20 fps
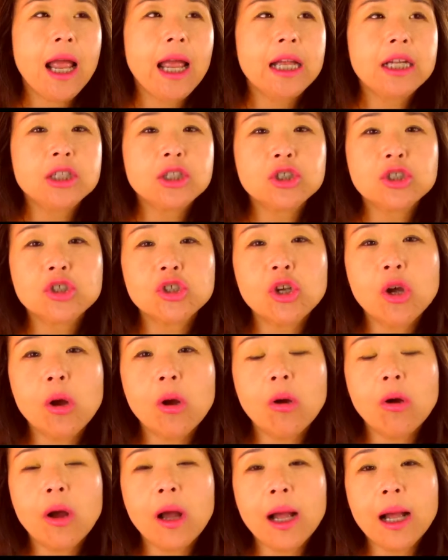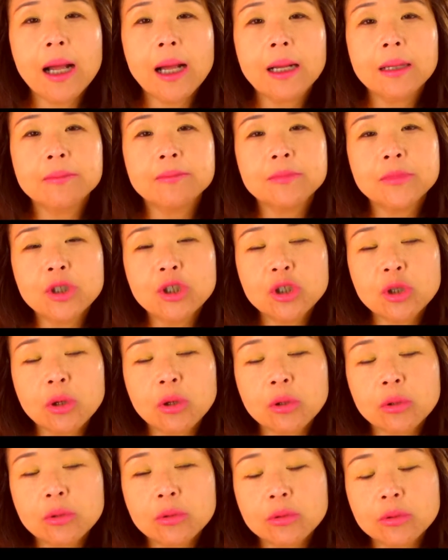And so, um, you
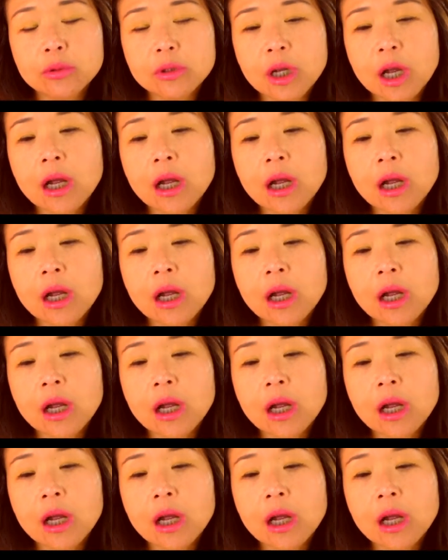know,